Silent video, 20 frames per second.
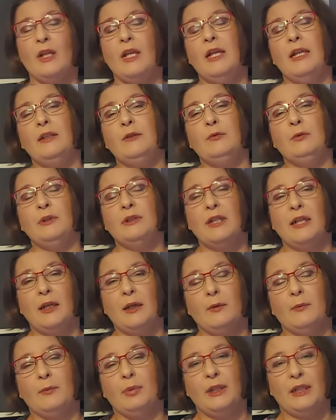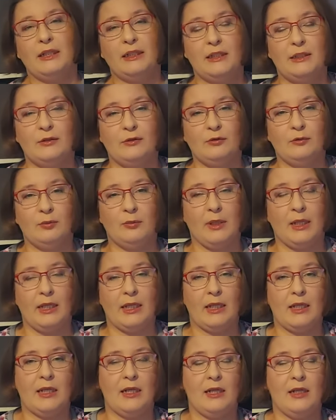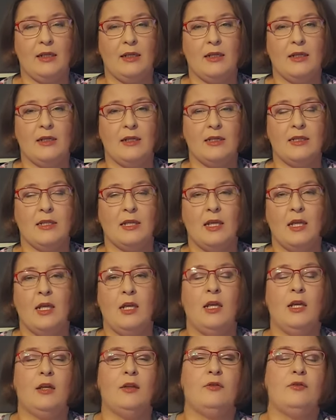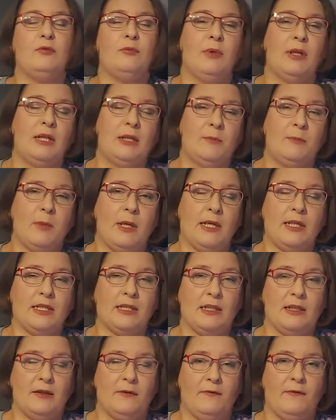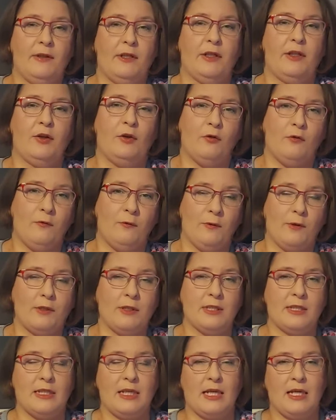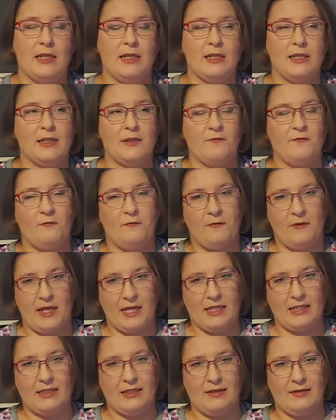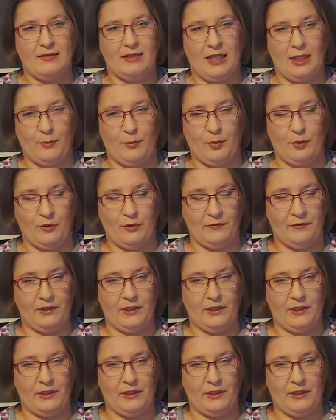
and what I'm planning to make is to make myself an oversized vest type of